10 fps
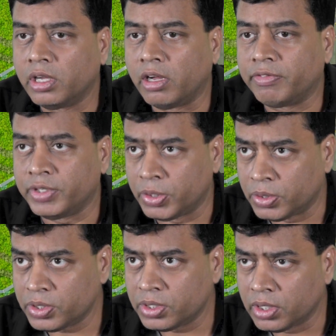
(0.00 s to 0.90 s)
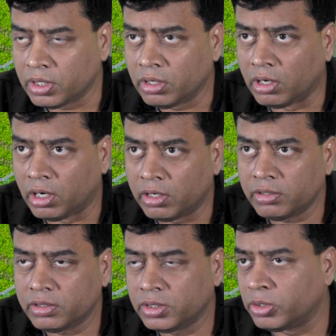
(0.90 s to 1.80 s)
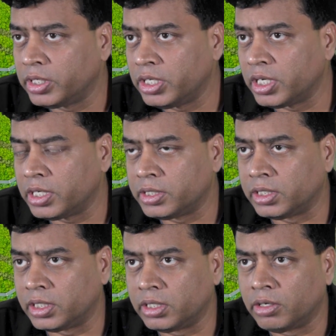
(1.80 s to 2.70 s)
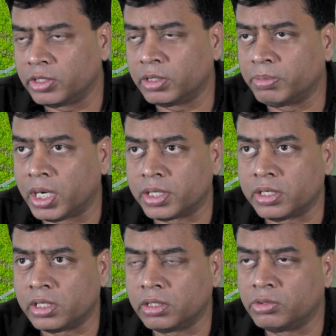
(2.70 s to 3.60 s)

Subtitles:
of yours or your near and dear or your partner,